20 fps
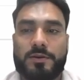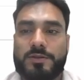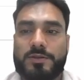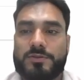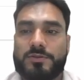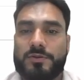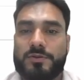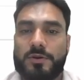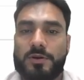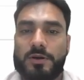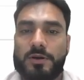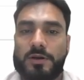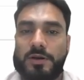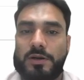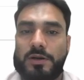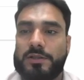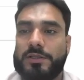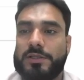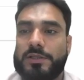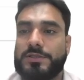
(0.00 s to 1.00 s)
so
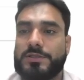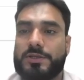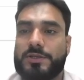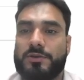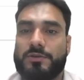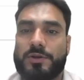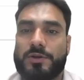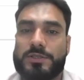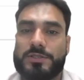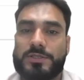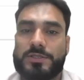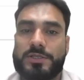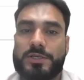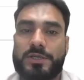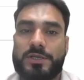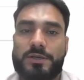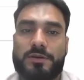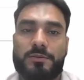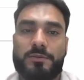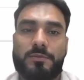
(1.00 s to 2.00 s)
under this you can
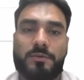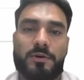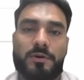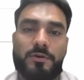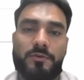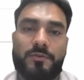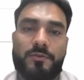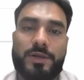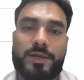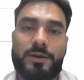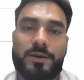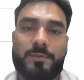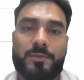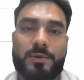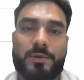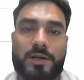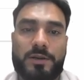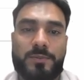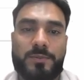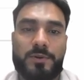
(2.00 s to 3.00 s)
see we have
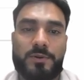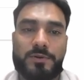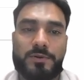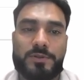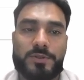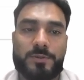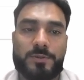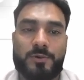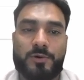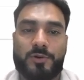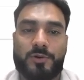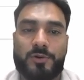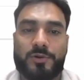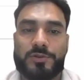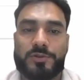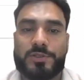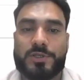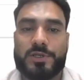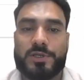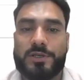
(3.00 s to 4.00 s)
multiple sub
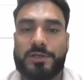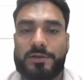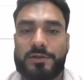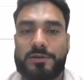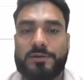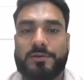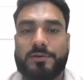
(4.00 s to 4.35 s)
modules, right?